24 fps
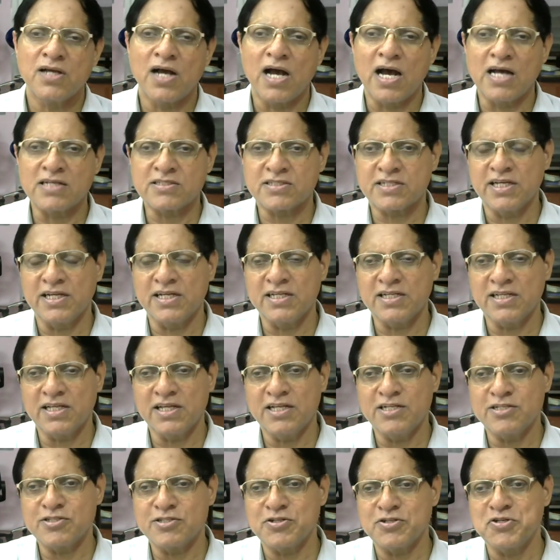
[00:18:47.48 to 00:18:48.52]
asking
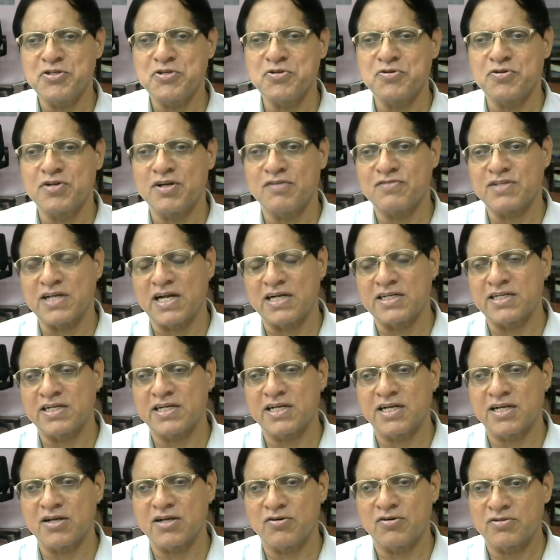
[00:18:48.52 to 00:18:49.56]
Institute of Chartered
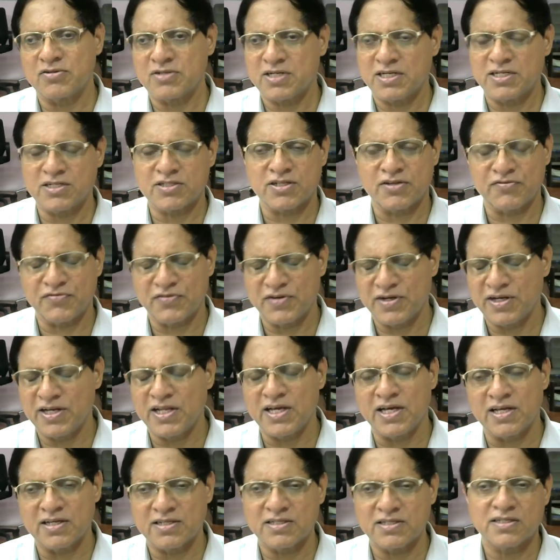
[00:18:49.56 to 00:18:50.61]
Accountants of
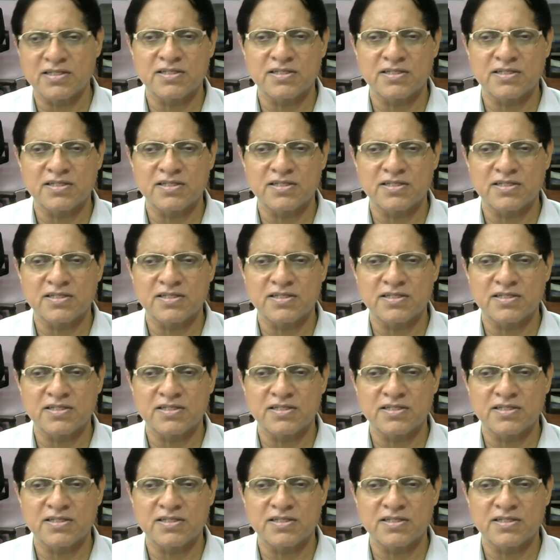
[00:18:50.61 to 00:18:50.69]
India,